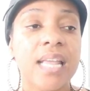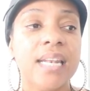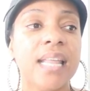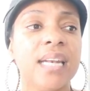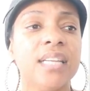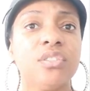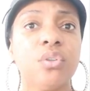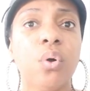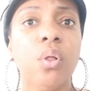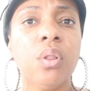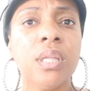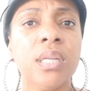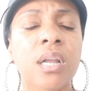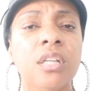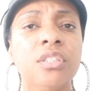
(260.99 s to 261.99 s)
that is
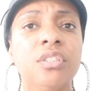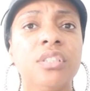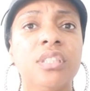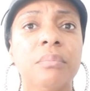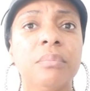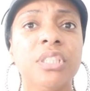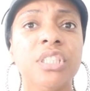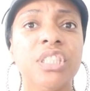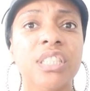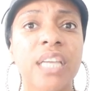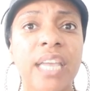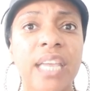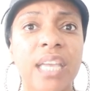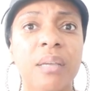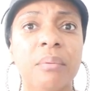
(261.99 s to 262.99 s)
holding on to some
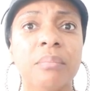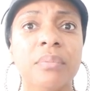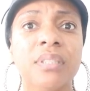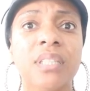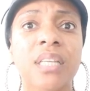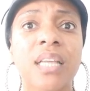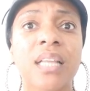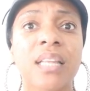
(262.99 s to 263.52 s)
shames,